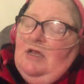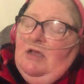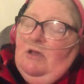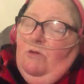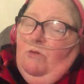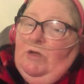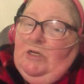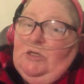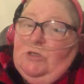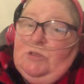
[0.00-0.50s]

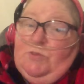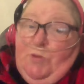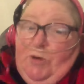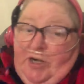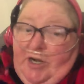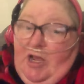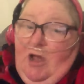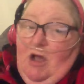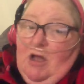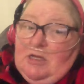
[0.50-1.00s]
which was
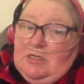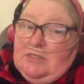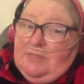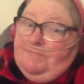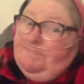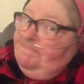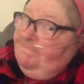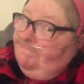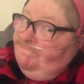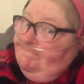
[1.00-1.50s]
pretty
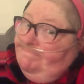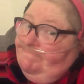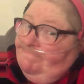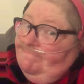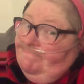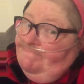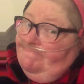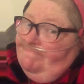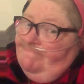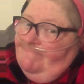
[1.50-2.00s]
awesome.
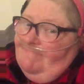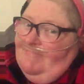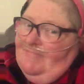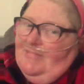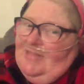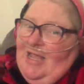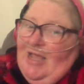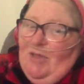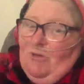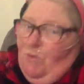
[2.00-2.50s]

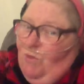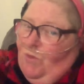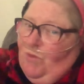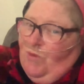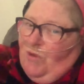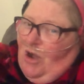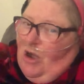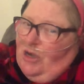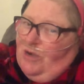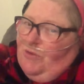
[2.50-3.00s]
Like,
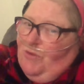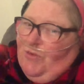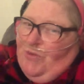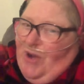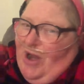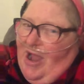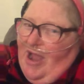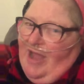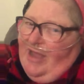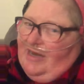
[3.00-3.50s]
woo, carnival
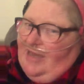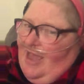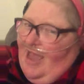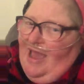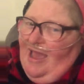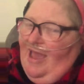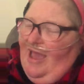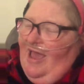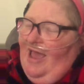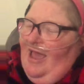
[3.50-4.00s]
ride,
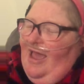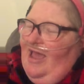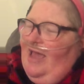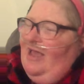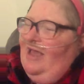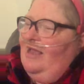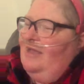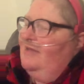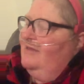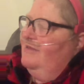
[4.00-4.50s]

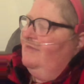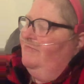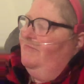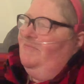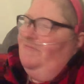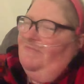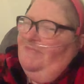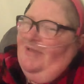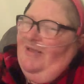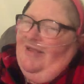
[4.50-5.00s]
yay.
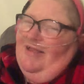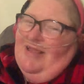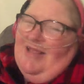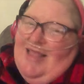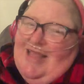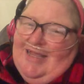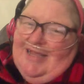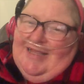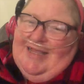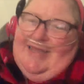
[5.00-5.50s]

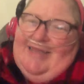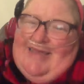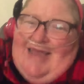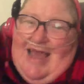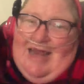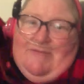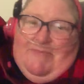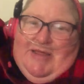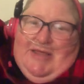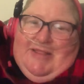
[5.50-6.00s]

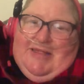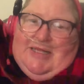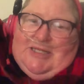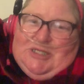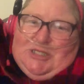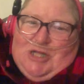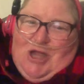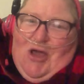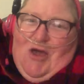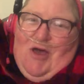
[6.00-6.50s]
Gotta be
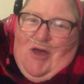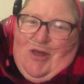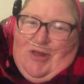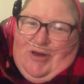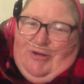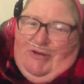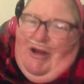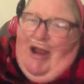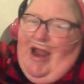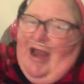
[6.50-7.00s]
this tall
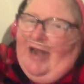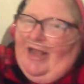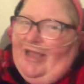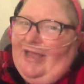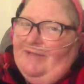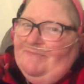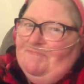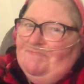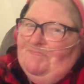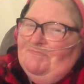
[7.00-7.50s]
to ride
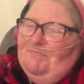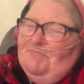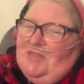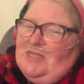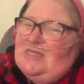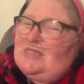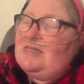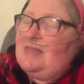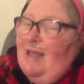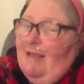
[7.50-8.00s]
it.
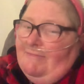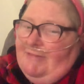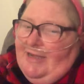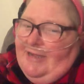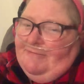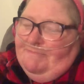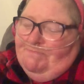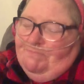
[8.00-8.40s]
Loved it.